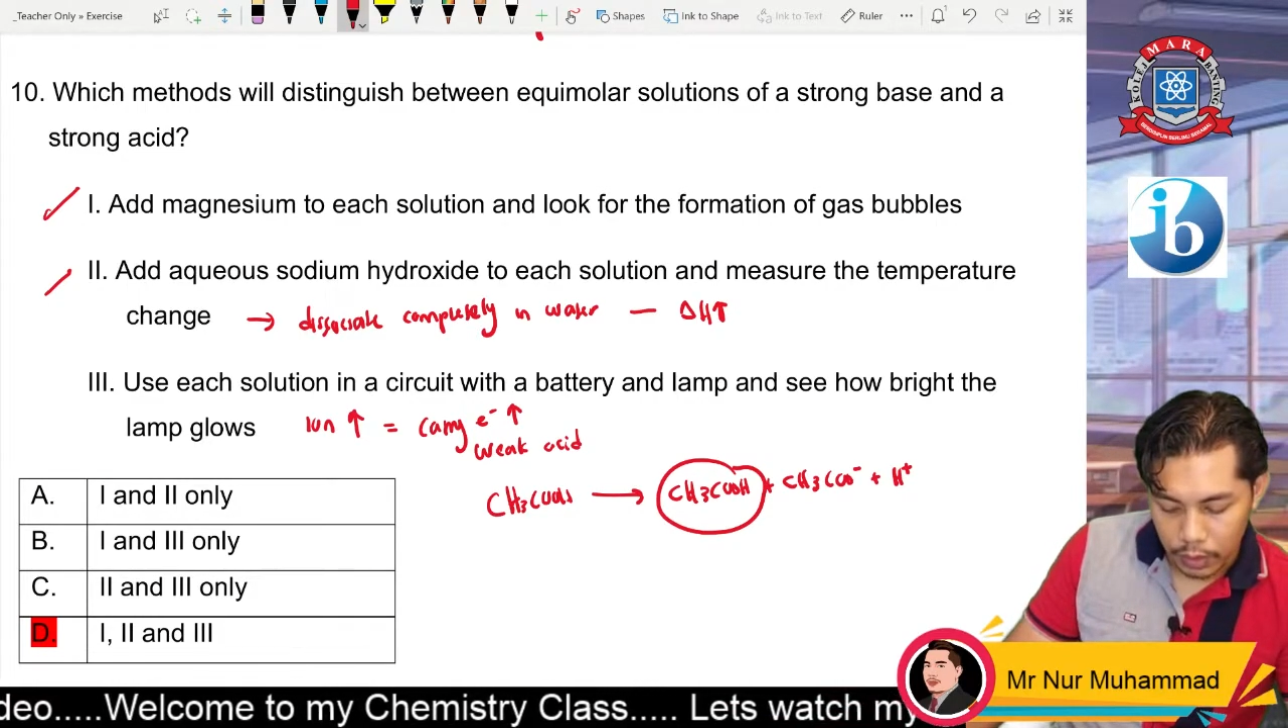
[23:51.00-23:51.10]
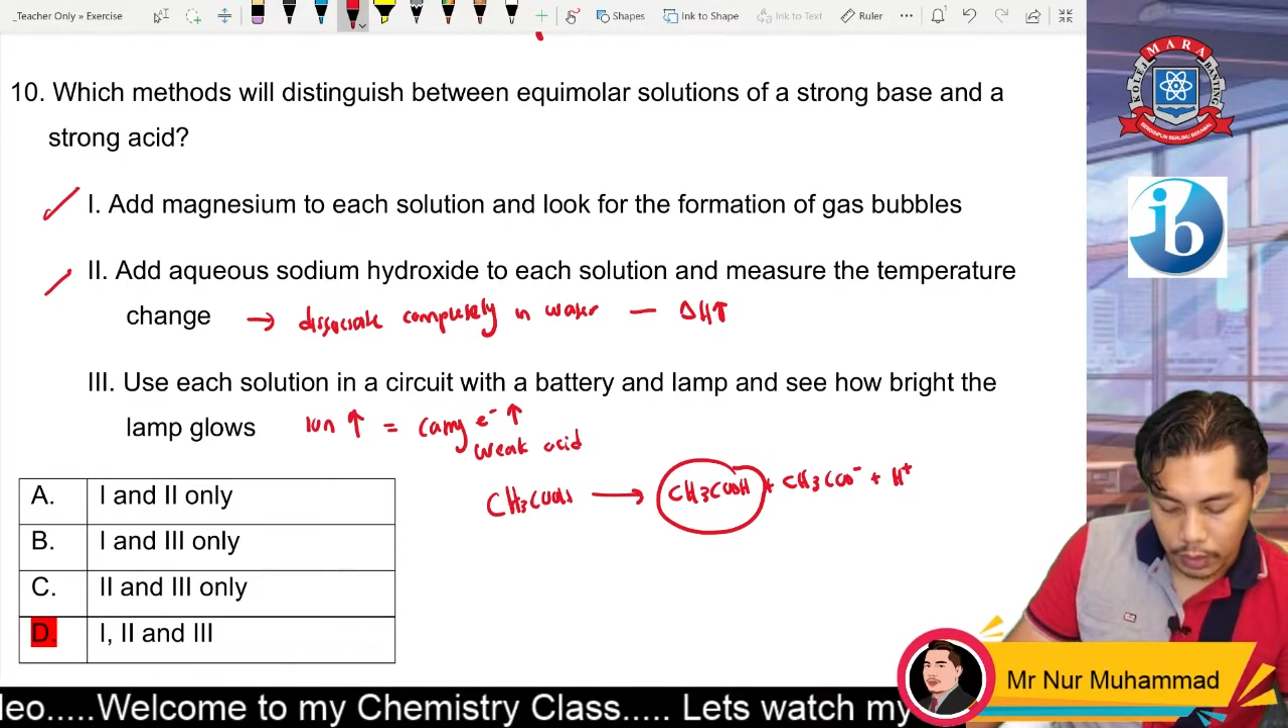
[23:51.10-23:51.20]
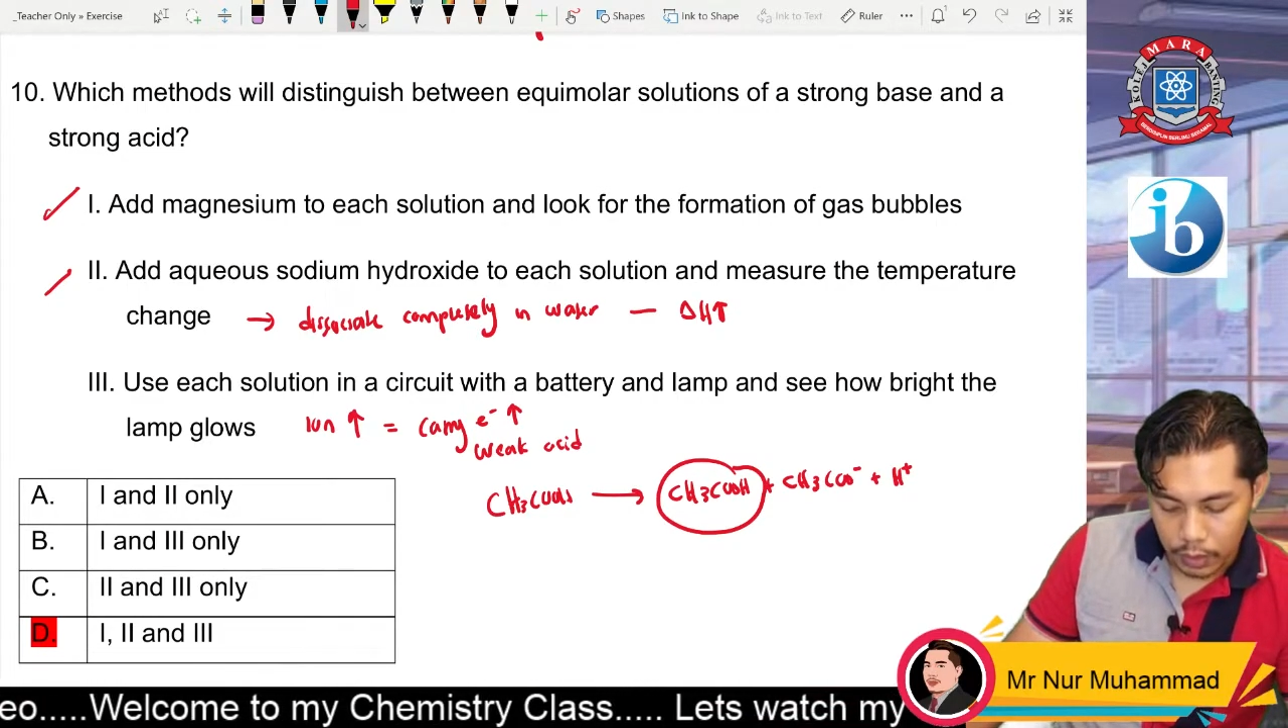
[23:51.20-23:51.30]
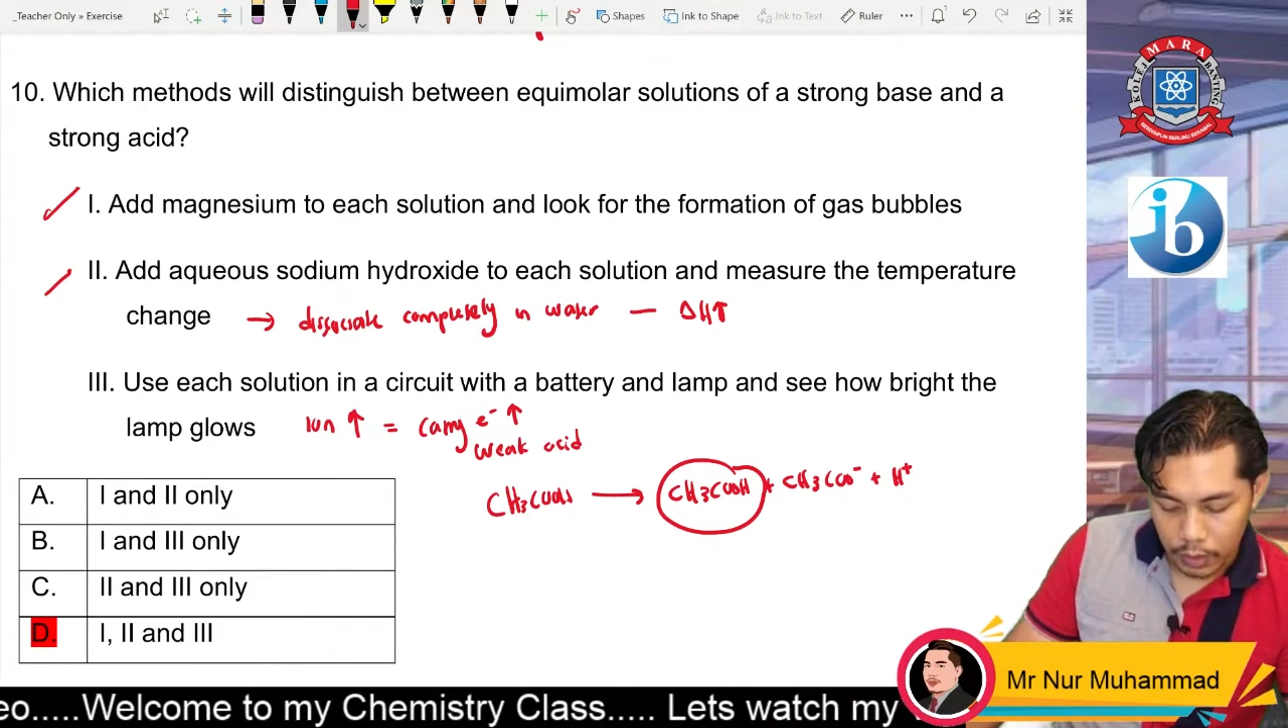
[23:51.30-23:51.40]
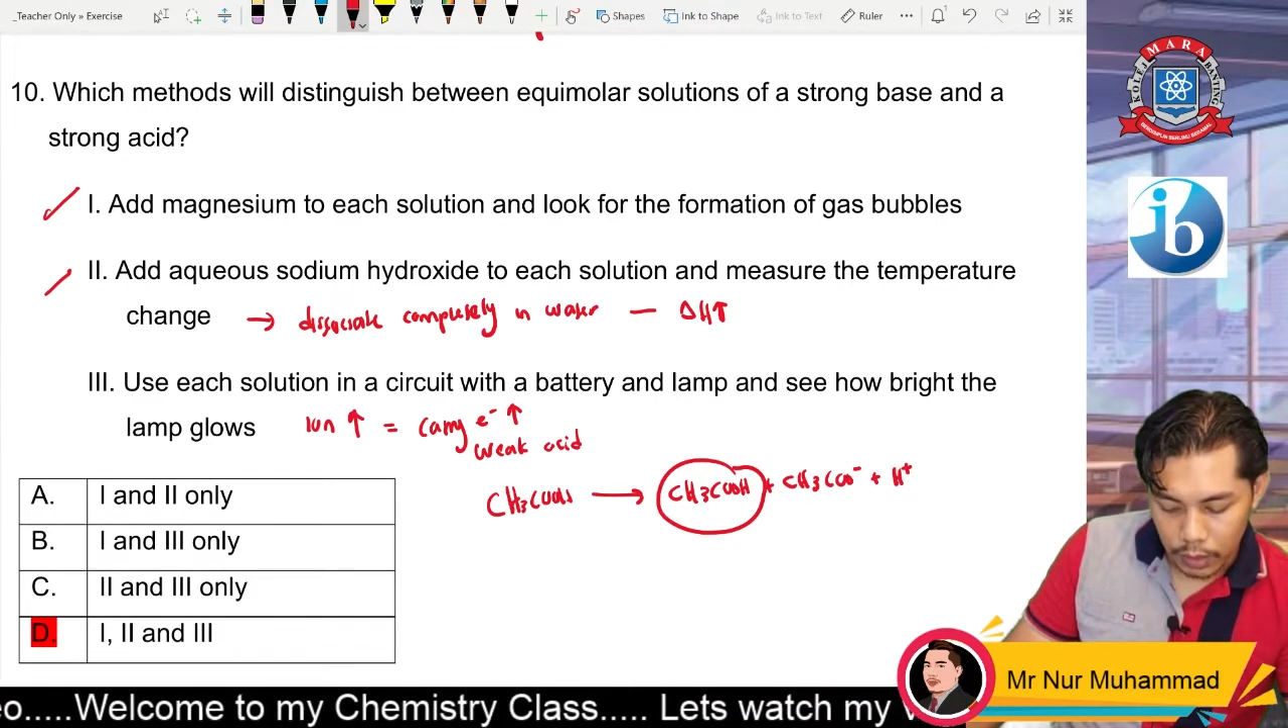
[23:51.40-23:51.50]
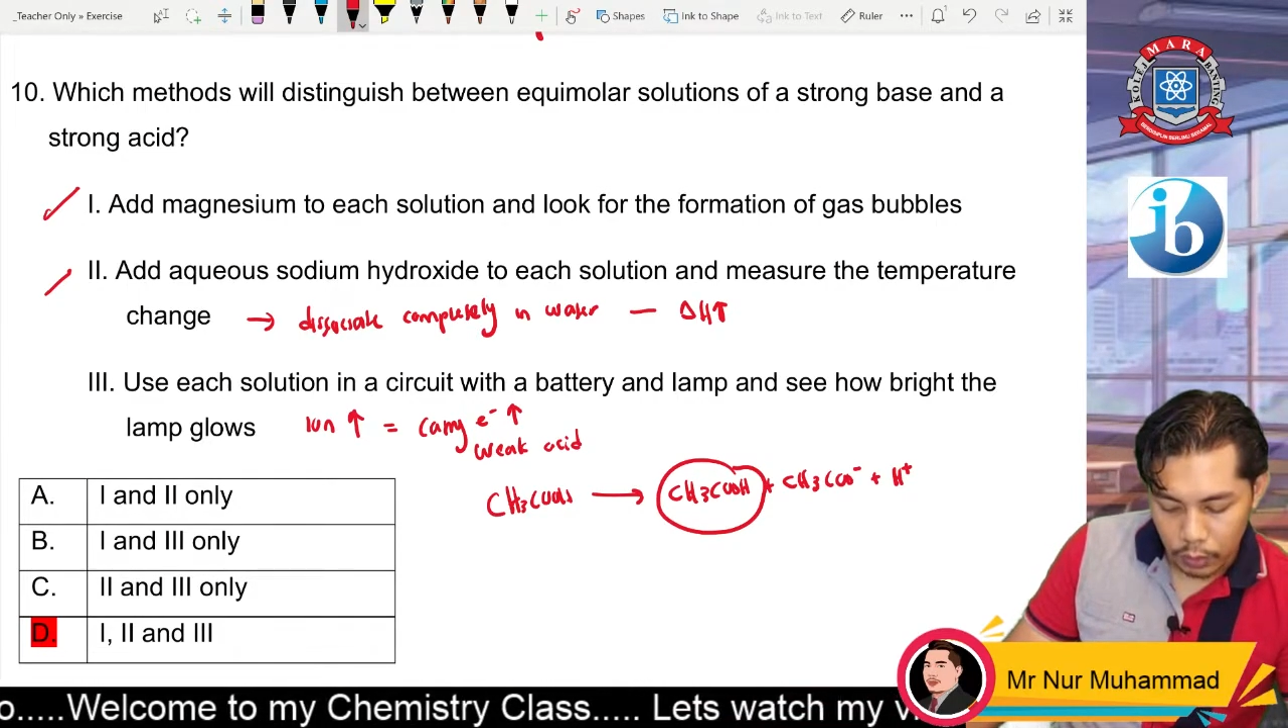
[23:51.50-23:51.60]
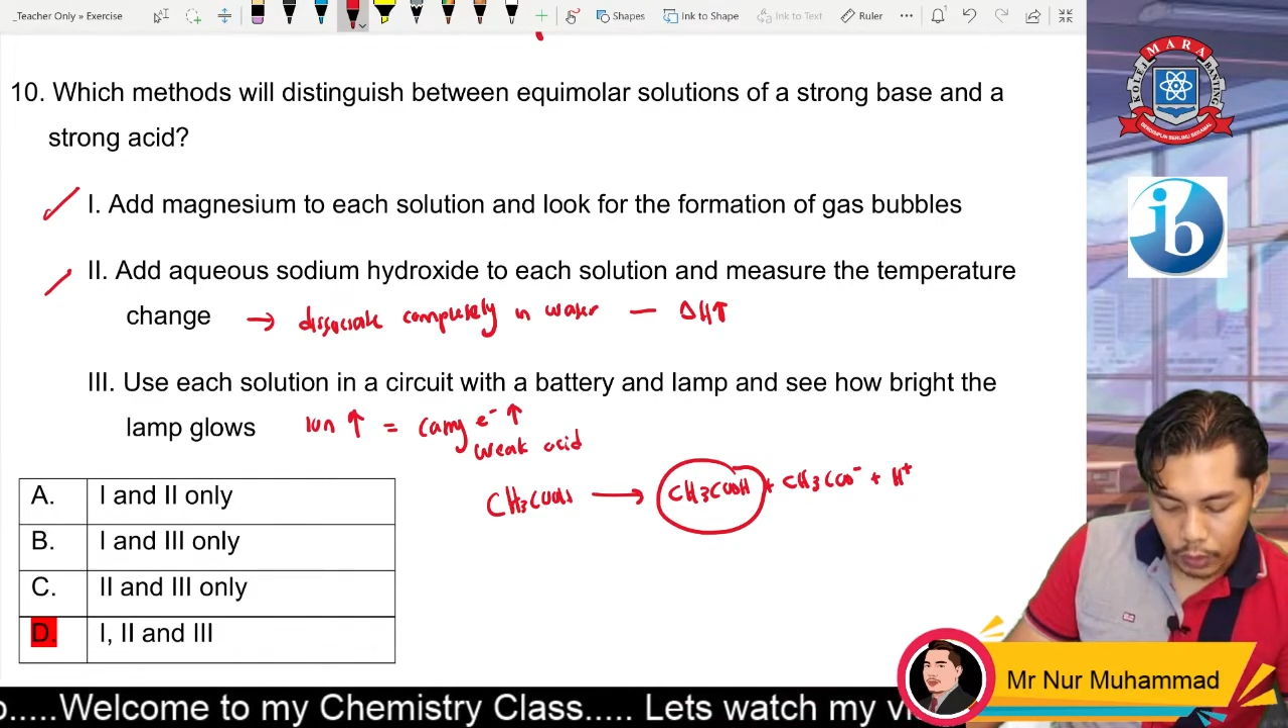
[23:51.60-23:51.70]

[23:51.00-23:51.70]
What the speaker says: Okay, when